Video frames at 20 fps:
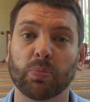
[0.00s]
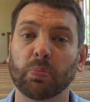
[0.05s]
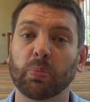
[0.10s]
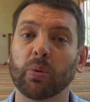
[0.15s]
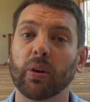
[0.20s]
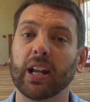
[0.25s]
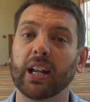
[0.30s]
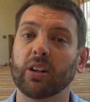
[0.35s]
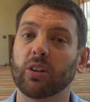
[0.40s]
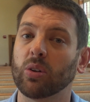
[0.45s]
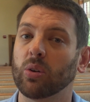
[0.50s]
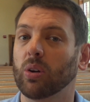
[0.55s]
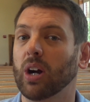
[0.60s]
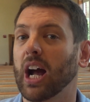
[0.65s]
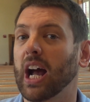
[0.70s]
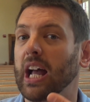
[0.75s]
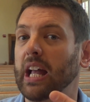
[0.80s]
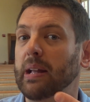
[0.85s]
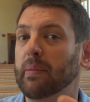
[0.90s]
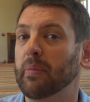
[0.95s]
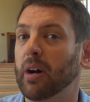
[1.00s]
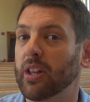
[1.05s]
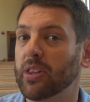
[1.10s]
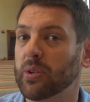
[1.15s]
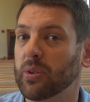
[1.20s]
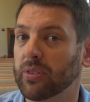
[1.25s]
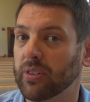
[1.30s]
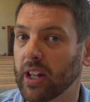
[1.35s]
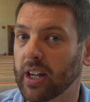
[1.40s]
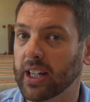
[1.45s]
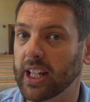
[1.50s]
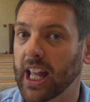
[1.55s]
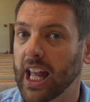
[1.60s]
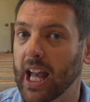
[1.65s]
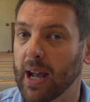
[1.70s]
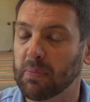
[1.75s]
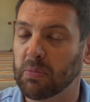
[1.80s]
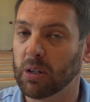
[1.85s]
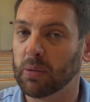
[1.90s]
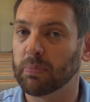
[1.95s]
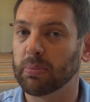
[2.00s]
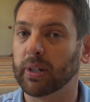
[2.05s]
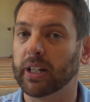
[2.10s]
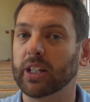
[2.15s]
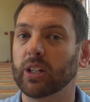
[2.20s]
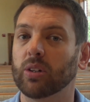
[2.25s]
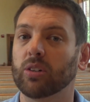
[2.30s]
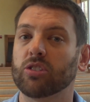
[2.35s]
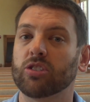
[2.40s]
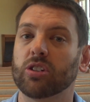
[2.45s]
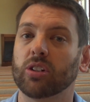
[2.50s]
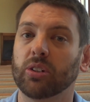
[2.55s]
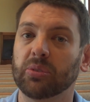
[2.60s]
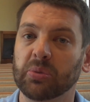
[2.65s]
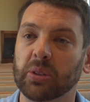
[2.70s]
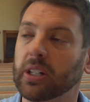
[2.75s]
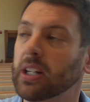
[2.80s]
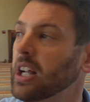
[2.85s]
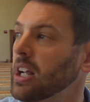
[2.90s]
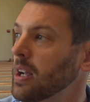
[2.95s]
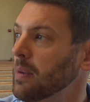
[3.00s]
Bring crying mothers on camera, bring your children,